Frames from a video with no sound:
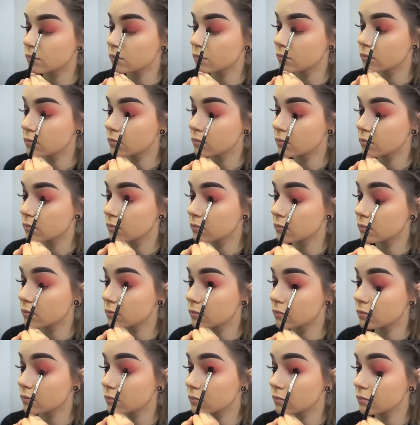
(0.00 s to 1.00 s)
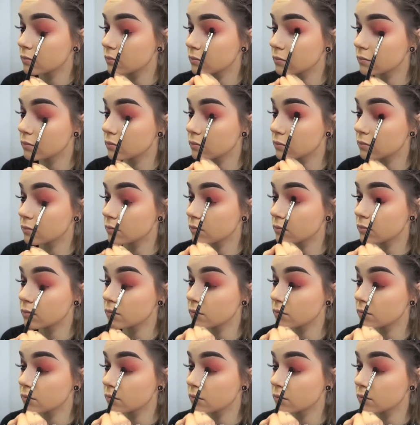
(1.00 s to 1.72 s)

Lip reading: (silence)